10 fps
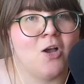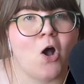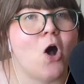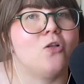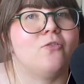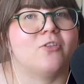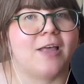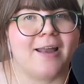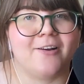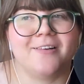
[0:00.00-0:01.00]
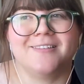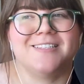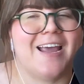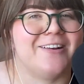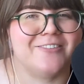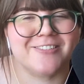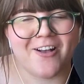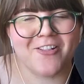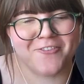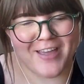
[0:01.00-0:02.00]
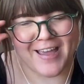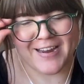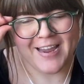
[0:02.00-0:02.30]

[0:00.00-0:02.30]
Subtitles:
all of the latter, the titles, all of that.